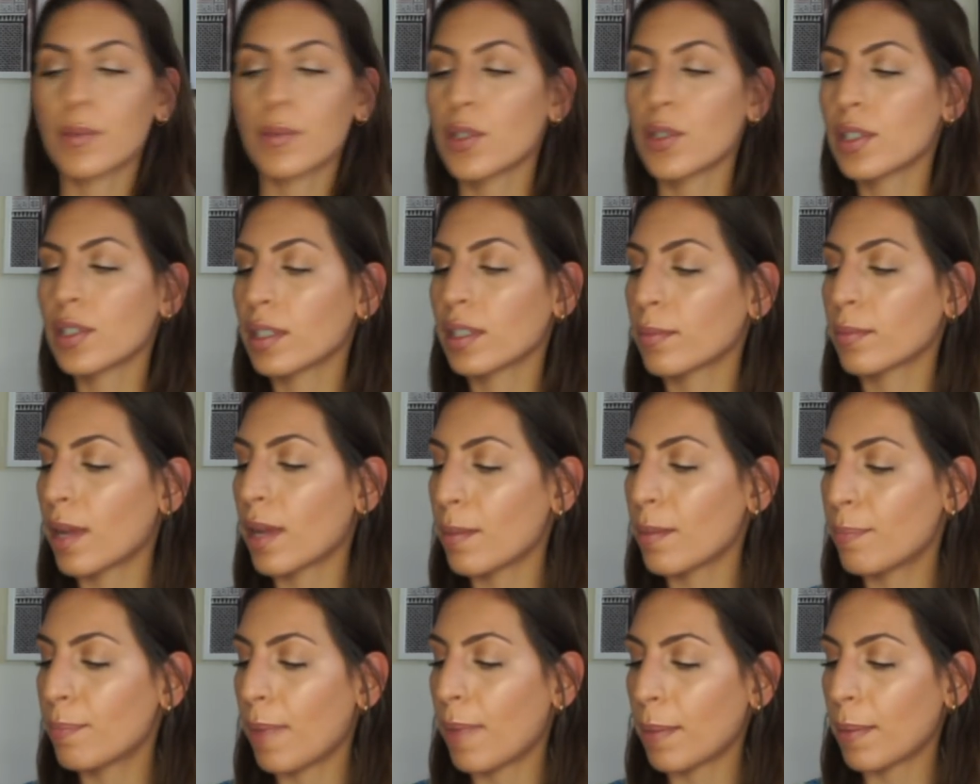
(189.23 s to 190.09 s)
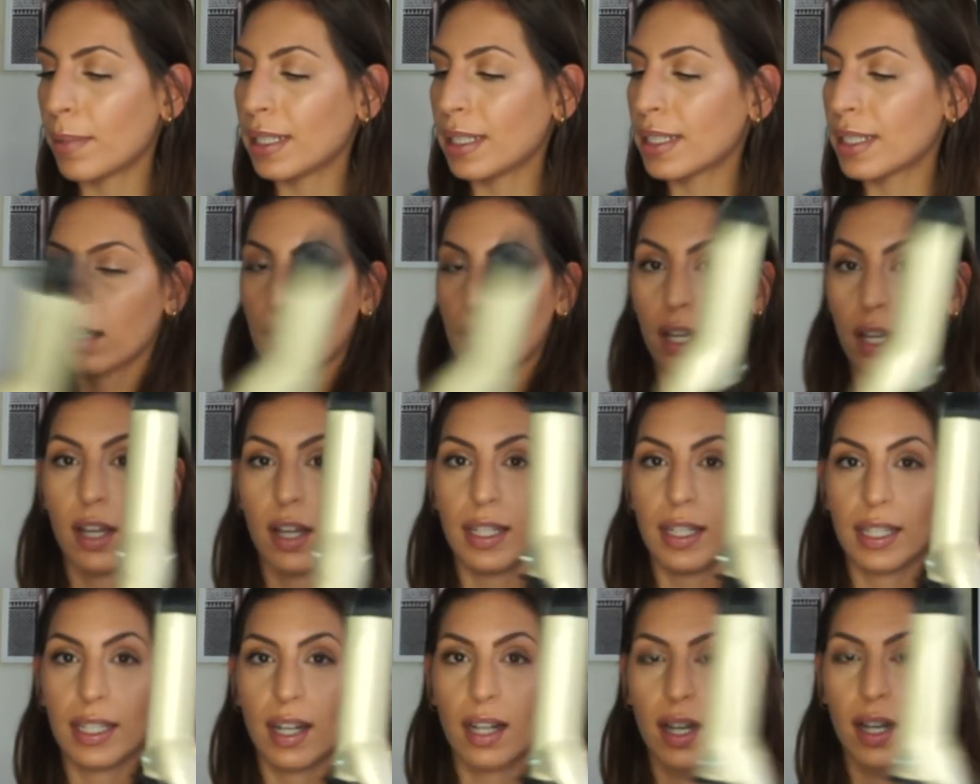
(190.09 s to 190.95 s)
using my Babyliss
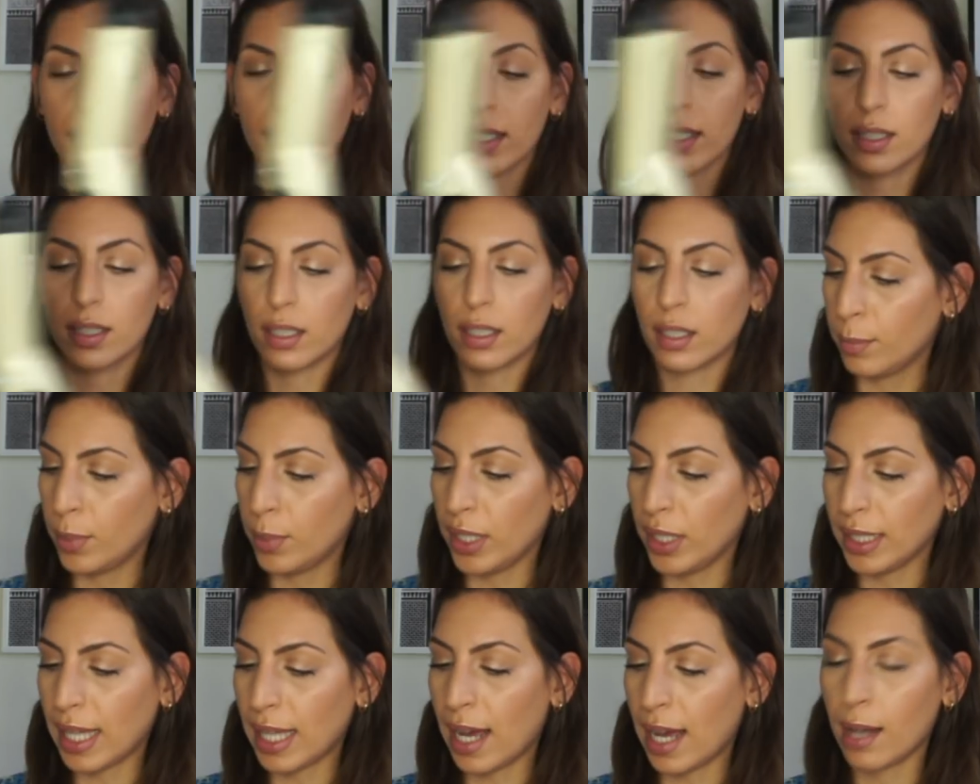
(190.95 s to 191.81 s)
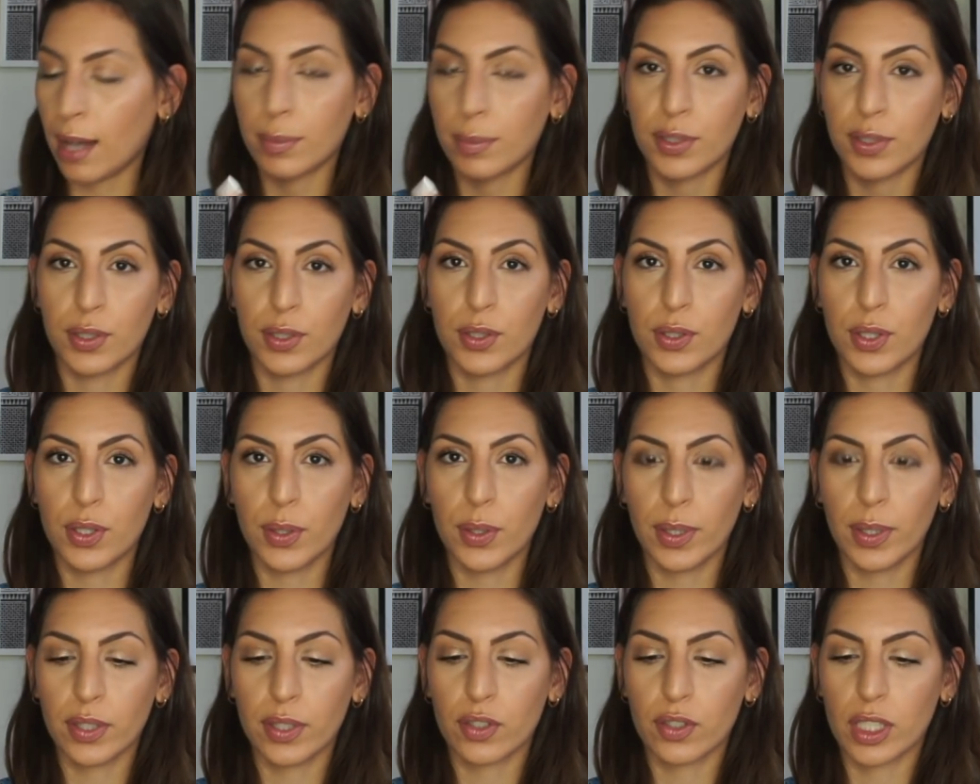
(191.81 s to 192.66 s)
curling iron, putting that up to
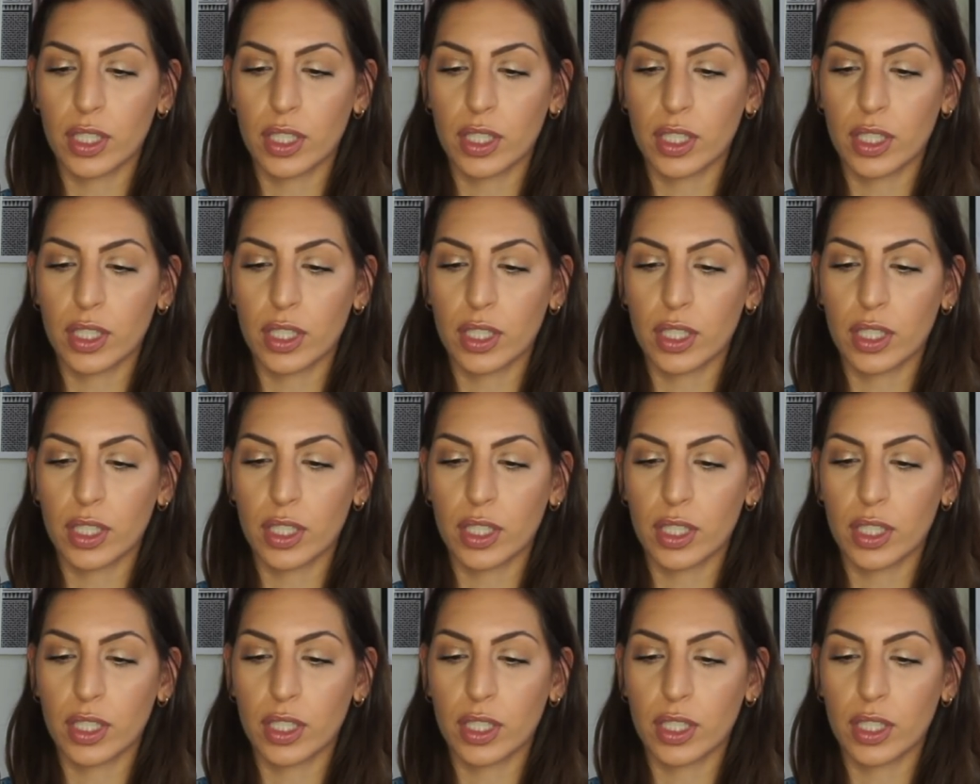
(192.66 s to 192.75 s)
200